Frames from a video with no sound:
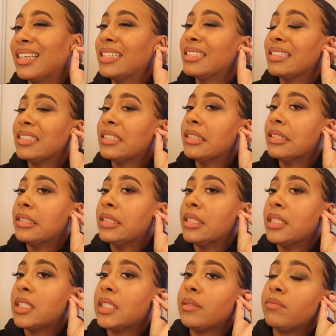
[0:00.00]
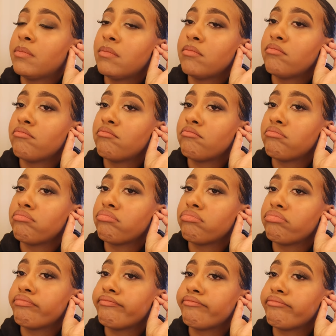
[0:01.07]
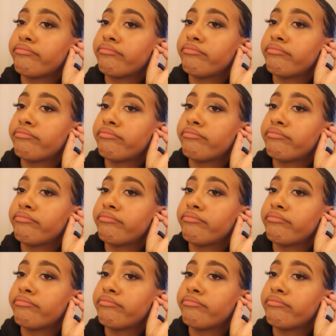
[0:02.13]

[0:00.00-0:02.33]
(no one is talking)